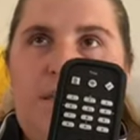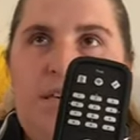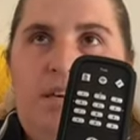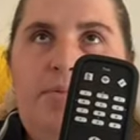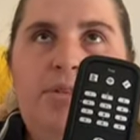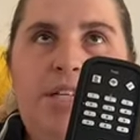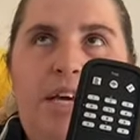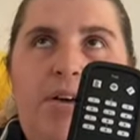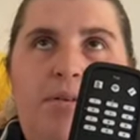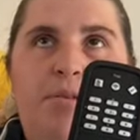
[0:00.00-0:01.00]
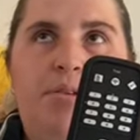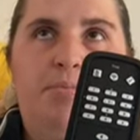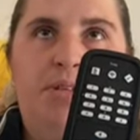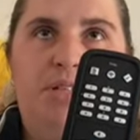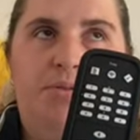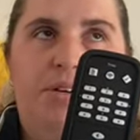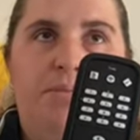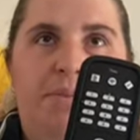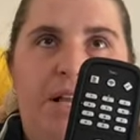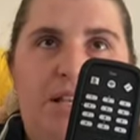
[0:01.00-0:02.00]
you will see all the bazillion
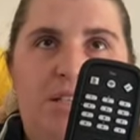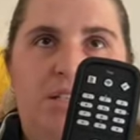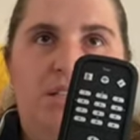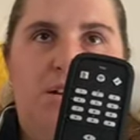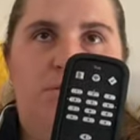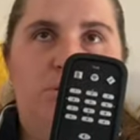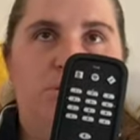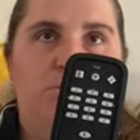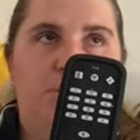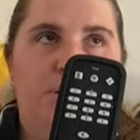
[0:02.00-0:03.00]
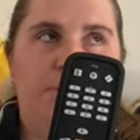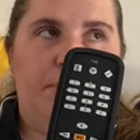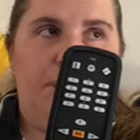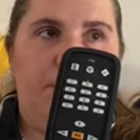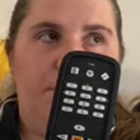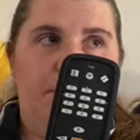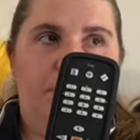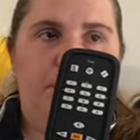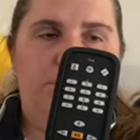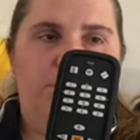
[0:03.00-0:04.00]
buttons that I was talking about in my
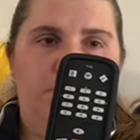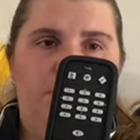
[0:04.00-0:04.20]
intro.